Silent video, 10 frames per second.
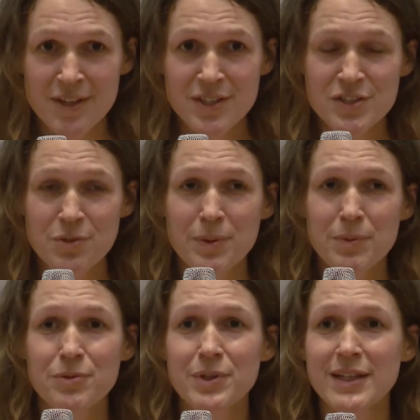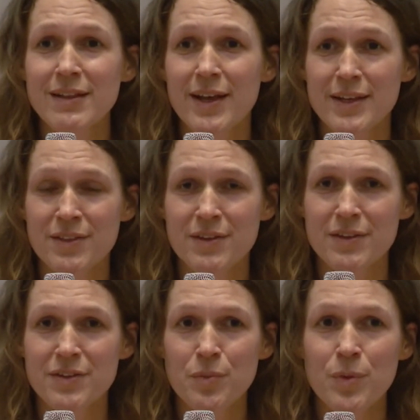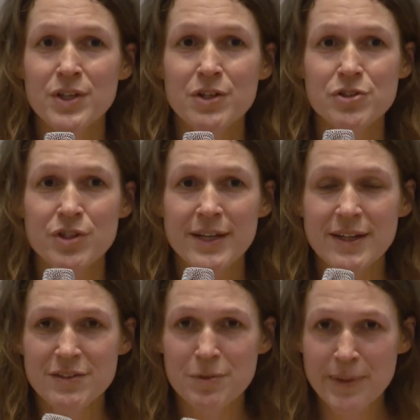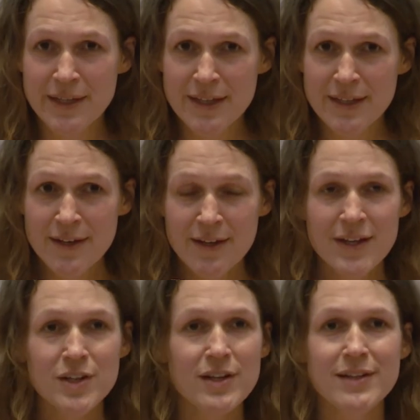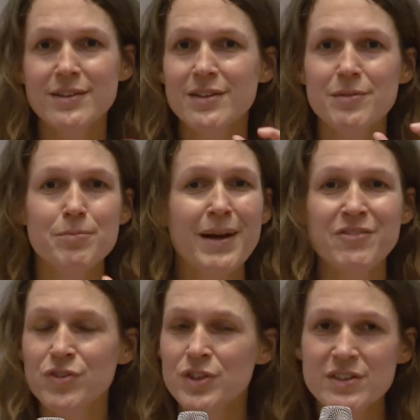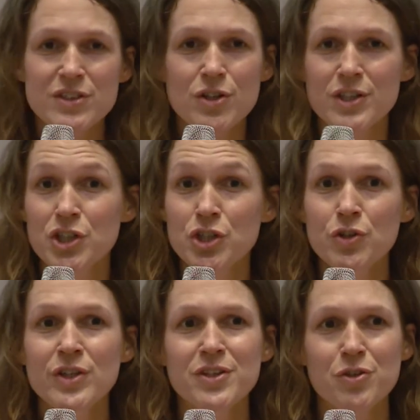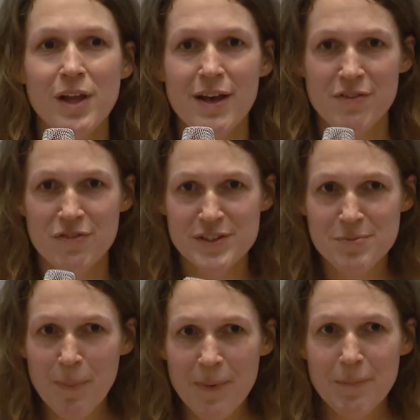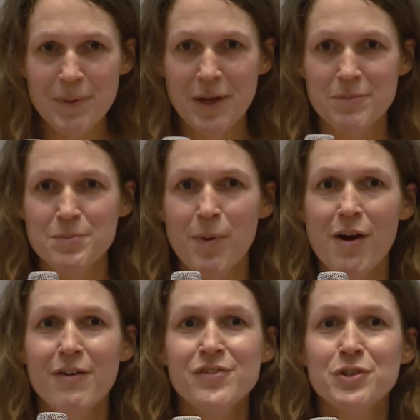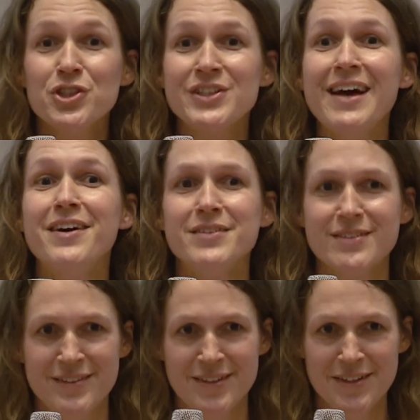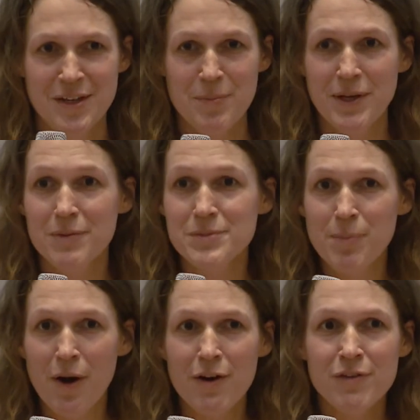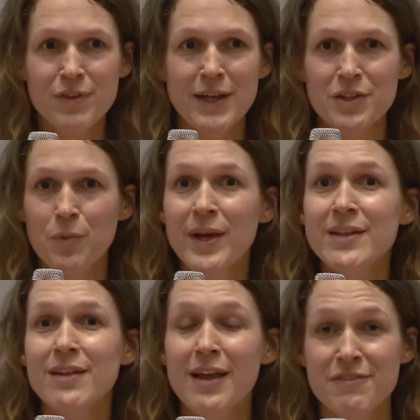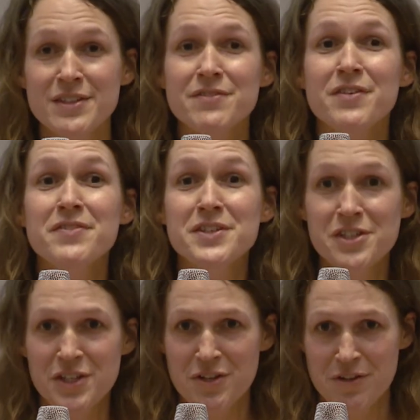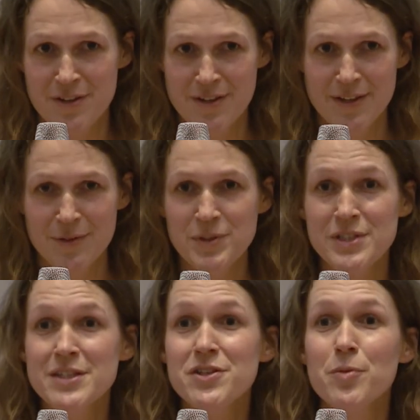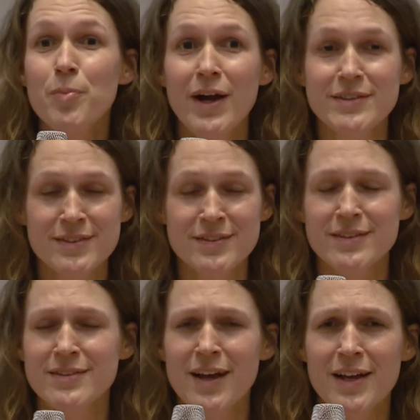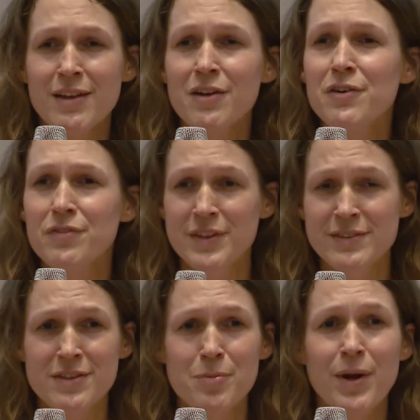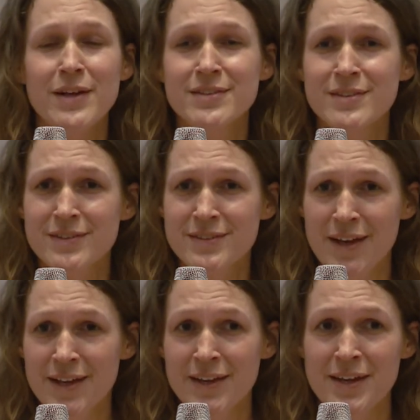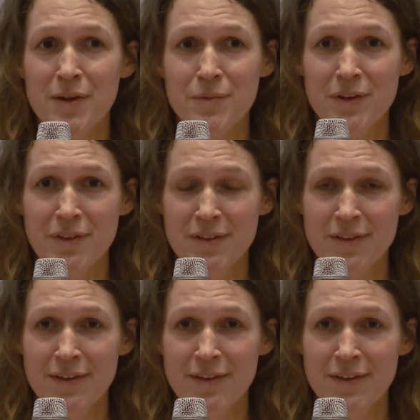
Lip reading: So we would really like the 1-year training to be mindfulness, not a should in your life. It becomes part of your cells. It becomes part of the way that life is vivid to you. Because these are the practices that I love. These are the practices that I connect with.